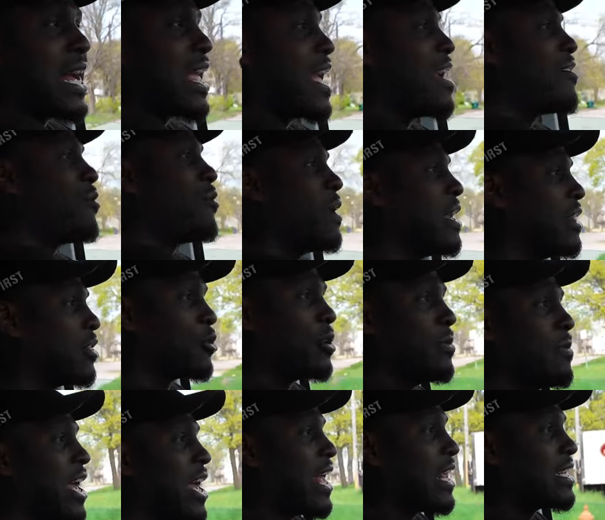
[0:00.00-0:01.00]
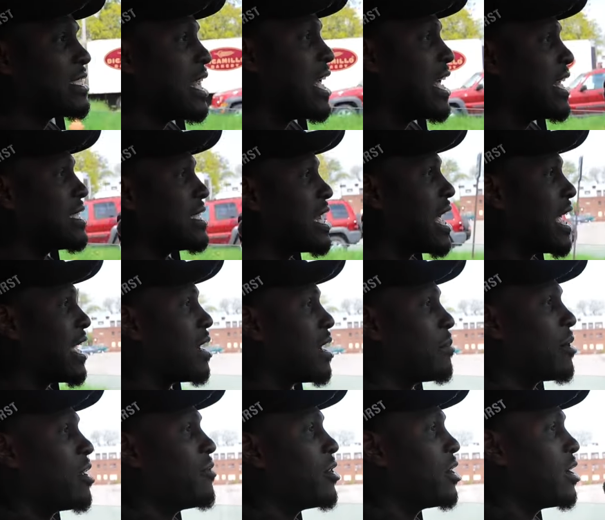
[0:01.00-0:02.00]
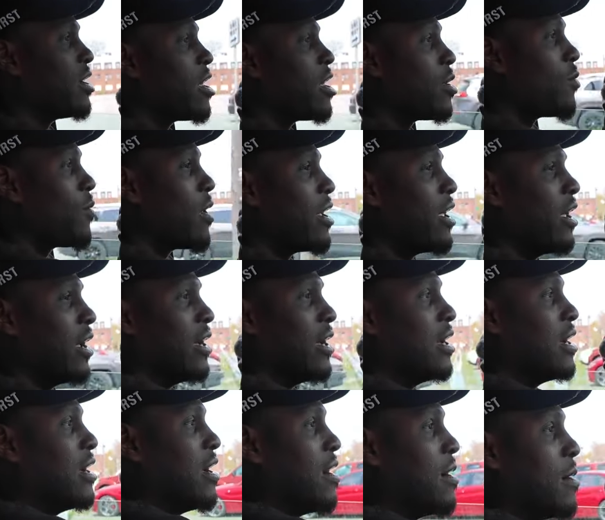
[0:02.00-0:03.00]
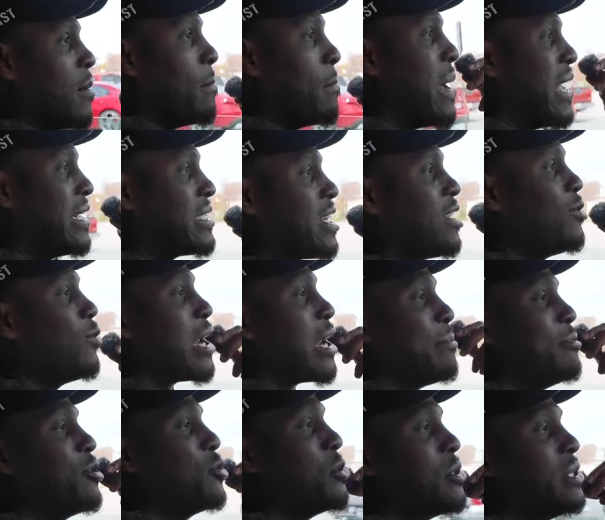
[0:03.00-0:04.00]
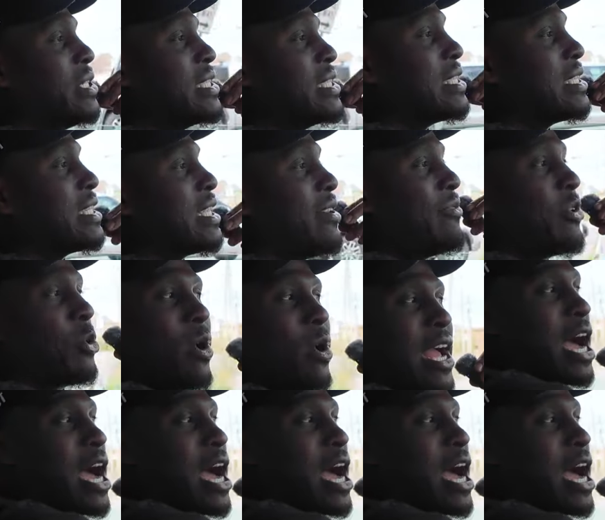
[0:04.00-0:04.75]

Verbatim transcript: I gave away 3 bags last night, and I'm giving another away. Basically, what I'm doing is giving